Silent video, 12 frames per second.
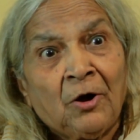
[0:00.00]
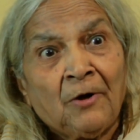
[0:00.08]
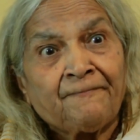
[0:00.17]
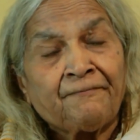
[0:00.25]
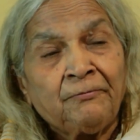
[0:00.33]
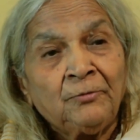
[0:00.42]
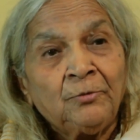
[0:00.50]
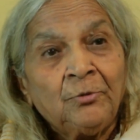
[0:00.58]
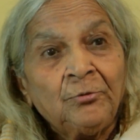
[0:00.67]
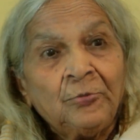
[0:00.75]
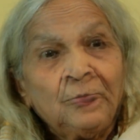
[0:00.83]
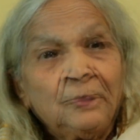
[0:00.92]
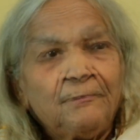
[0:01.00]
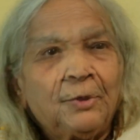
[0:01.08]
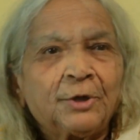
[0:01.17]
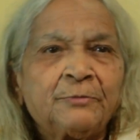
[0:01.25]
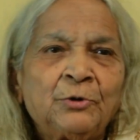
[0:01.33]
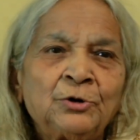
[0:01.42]
of
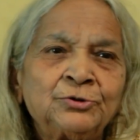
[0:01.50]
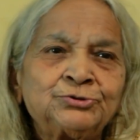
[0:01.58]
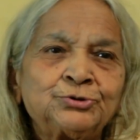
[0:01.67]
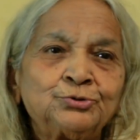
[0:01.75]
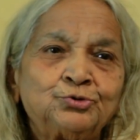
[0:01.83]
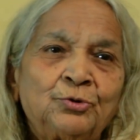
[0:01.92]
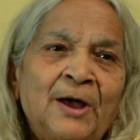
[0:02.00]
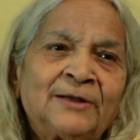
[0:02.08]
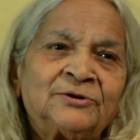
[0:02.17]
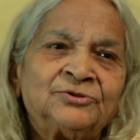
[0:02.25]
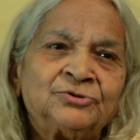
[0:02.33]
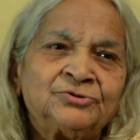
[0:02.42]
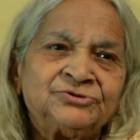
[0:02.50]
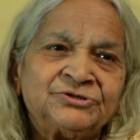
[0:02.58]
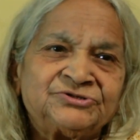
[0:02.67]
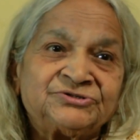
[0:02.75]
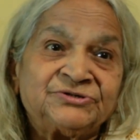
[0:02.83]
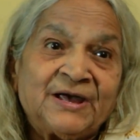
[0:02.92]
Paramahamsa Yogananda,
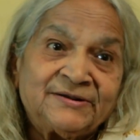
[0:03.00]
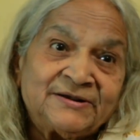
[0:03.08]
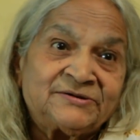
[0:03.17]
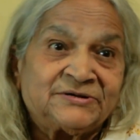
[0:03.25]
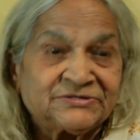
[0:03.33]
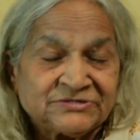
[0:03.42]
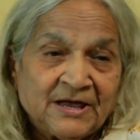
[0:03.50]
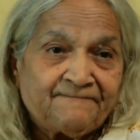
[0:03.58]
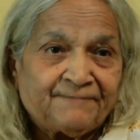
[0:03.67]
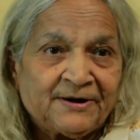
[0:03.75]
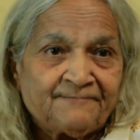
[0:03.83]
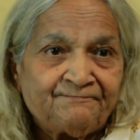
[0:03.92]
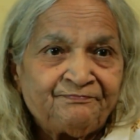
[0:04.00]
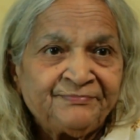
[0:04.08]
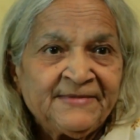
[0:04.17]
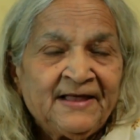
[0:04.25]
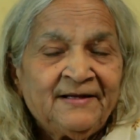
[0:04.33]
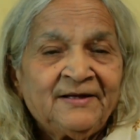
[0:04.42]
this direct disciple.
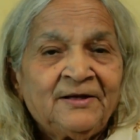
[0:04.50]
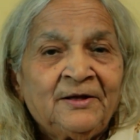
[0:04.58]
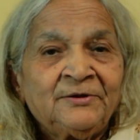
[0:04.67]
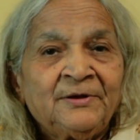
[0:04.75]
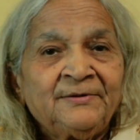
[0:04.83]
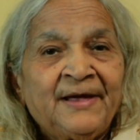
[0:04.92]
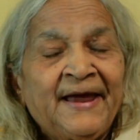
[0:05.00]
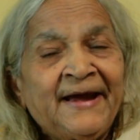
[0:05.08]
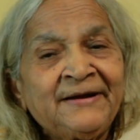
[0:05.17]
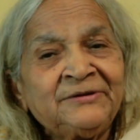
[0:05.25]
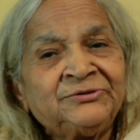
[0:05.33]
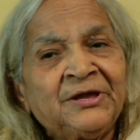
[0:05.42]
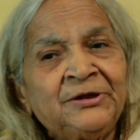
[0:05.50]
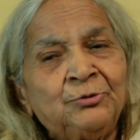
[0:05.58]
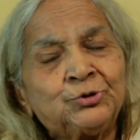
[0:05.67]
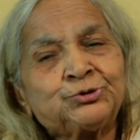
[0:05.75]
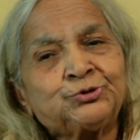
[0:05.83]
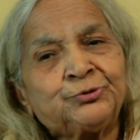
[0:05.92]
And they
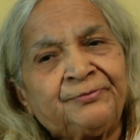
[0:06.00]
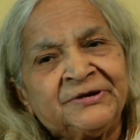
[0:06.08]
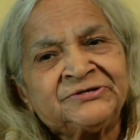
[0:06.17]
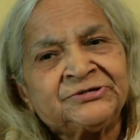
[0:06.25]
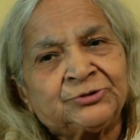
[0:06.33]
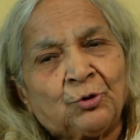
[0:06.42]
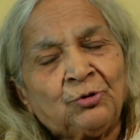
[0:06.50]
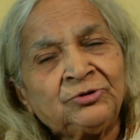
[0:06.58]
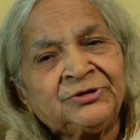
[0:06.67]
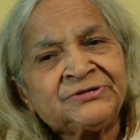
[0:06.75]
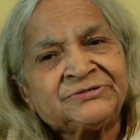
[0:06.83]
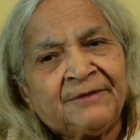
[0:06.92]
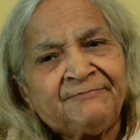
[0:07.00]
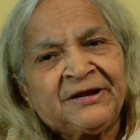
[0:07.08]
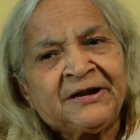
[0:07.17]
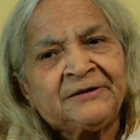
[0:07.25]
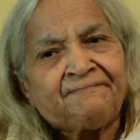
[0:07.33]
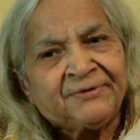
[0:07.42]
used to visit all these
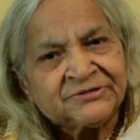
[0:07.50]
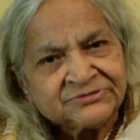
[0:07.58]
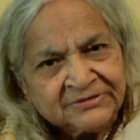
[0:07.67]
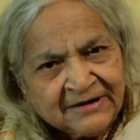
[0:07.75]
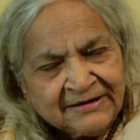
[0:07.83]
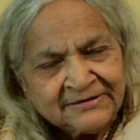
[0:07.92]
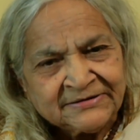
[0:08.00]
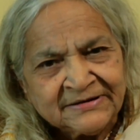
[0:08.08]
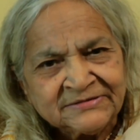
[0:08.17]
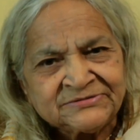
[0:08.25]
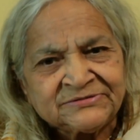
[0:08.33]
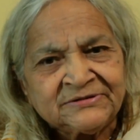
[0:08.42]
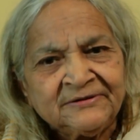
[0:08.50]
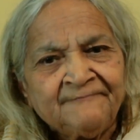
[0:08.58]
eminent personalities.